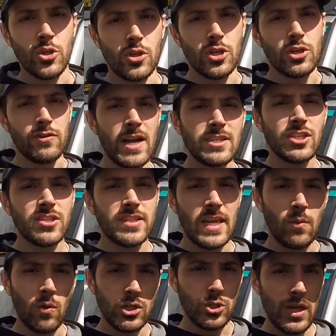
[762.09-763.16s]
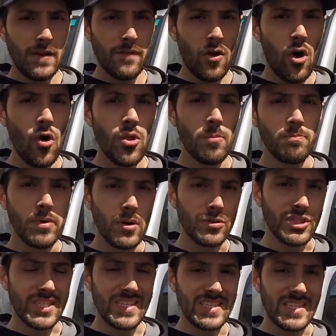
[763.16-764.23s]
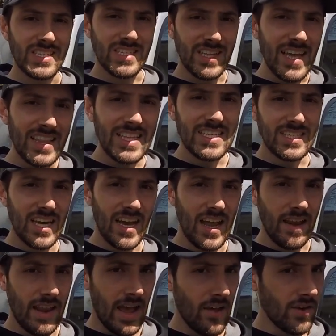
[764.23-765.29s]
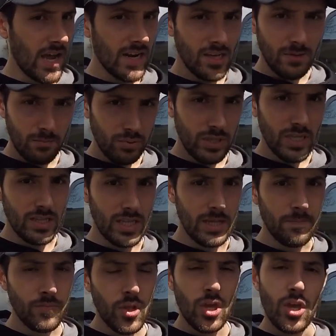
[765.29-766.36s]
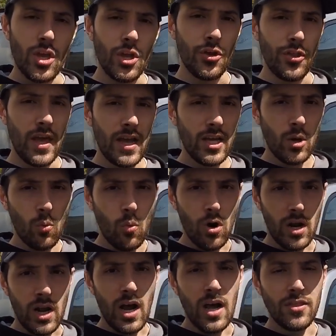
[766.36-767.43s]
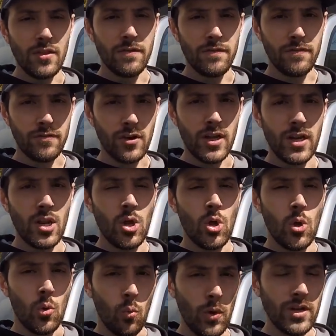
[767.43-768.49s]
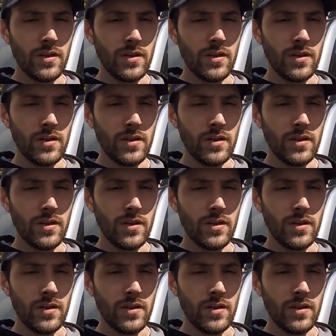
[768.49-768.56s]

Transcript: the directions say once you have all the bolts slightly tightened down, not completely, you're then gonna work on the front wind